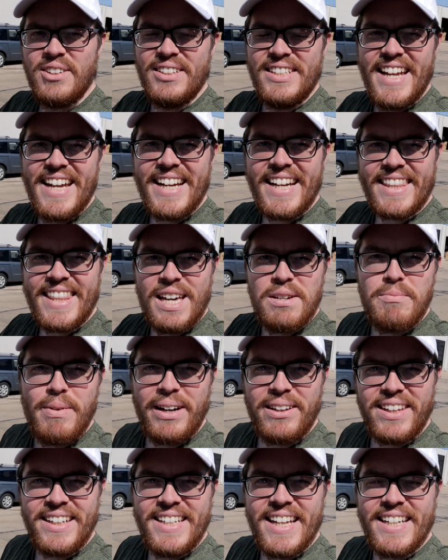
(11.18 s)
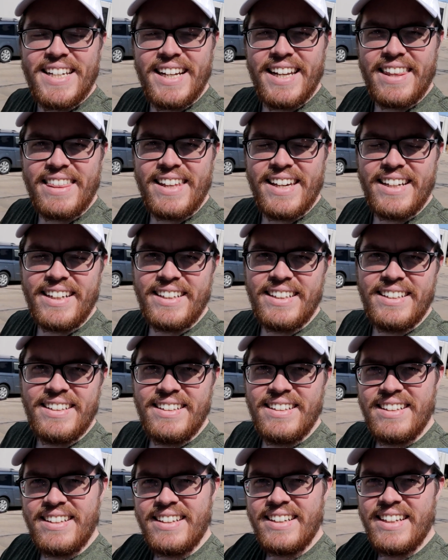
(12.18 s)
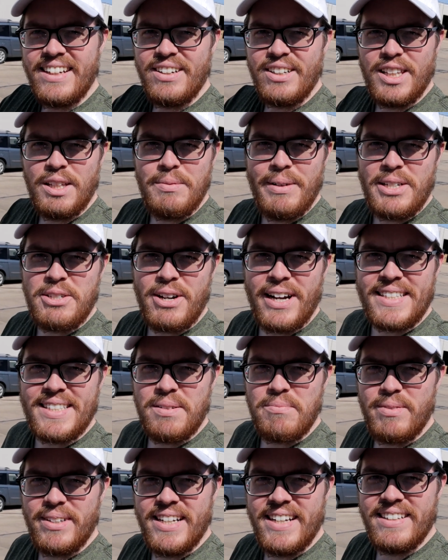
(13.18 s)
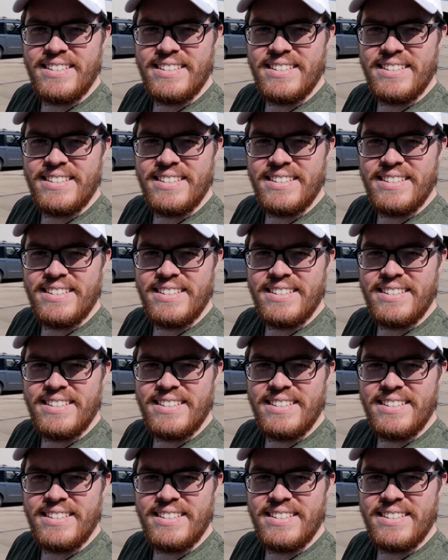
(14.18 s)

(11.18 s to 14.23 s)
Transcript: Well, dang it, that barely did anything. Here, let me try something